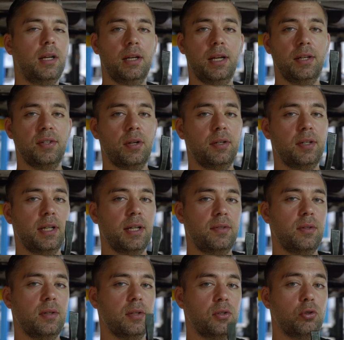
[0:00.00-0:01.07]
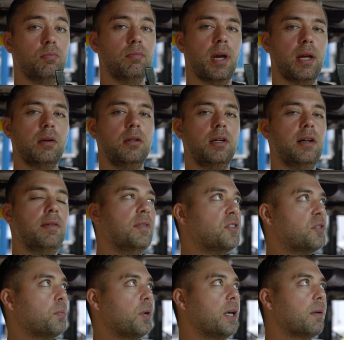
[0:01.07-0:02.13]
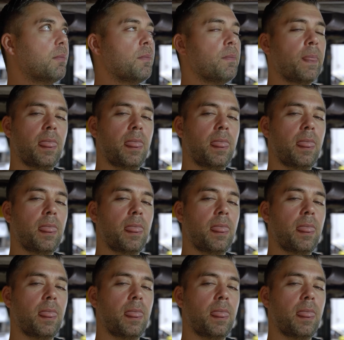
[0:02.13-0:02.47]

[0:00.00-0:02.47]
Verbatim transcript: and they start to get to the true metal of the spring,